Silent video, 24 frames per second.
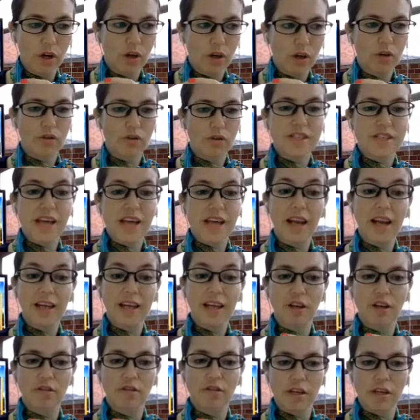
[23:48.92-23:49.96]

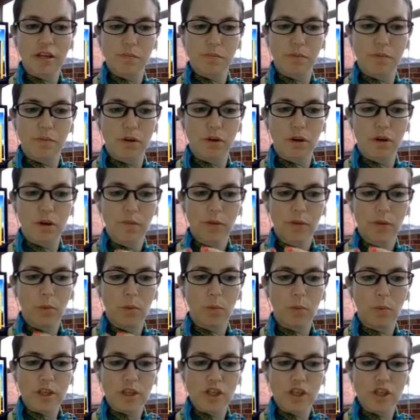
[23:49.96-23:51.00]
telling gradebook
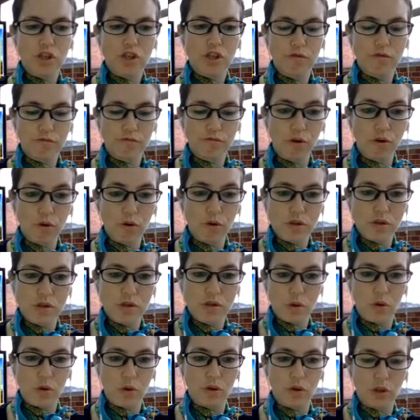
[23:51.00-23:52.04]
which raw
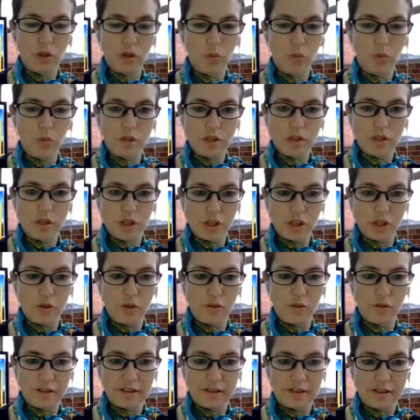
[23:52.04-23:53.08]
score you want to
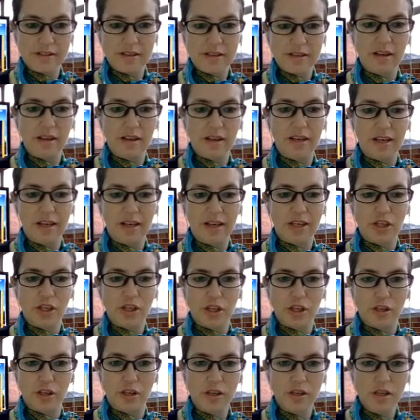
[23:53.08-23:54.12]
use in this
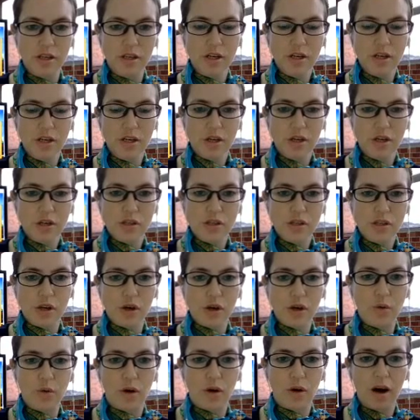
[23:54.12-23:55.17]
calculation.
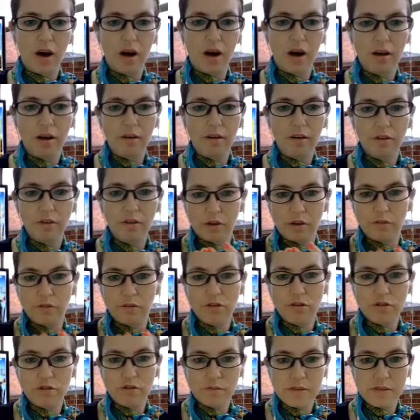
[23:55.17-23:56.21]
So for
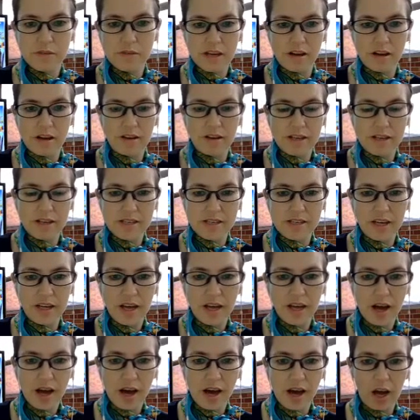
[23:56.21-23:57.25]
Christmas Carol essay,
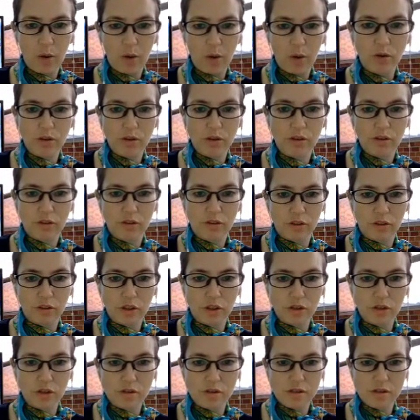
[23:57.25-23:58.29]
I wanted to
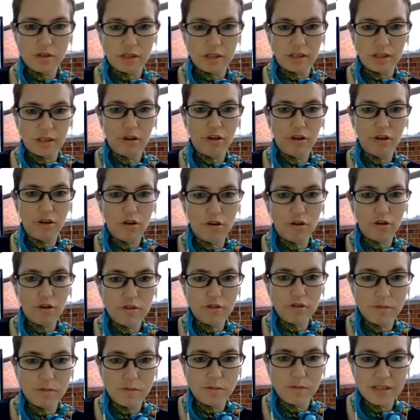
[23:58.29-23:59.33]
use the
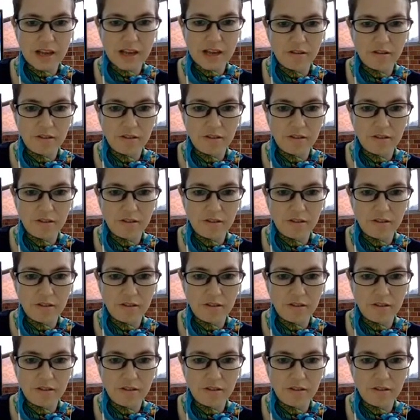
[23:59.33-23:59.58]
Christmas Carol